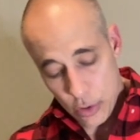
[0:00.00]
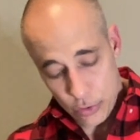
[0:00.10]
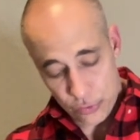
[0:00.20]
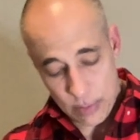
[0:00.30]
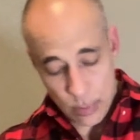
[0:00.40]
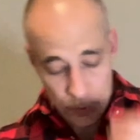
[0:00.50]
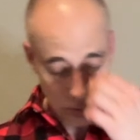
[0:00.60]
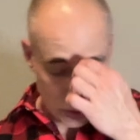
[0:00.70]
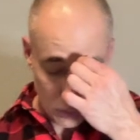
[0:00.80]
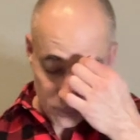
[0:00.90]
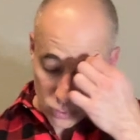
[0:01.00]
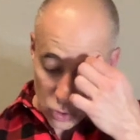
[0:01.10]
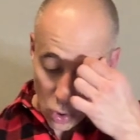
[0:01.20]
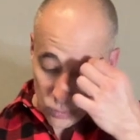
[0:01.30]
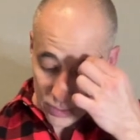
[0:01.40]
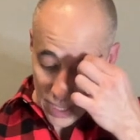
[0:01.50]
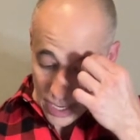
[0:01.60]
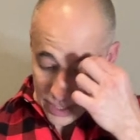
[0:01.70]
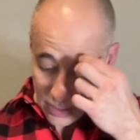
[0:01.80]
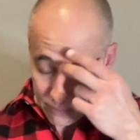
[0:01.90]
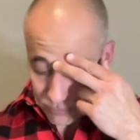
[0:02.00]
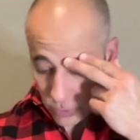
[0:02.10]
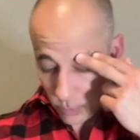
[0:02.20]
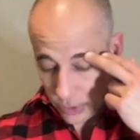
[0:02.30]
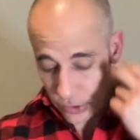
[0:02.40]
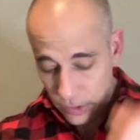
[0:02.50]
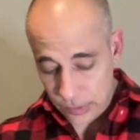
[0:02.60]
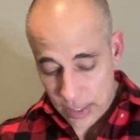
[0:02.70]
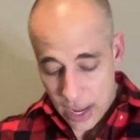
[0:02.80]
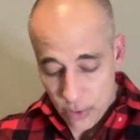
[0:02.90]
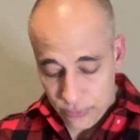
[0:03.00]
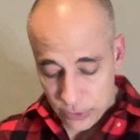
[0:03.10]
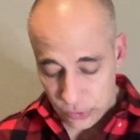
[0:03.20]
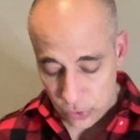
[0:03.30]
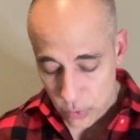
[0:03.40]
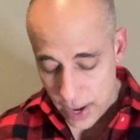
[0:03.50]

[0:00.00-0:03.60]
Treatment with colinide, which is an alpha-2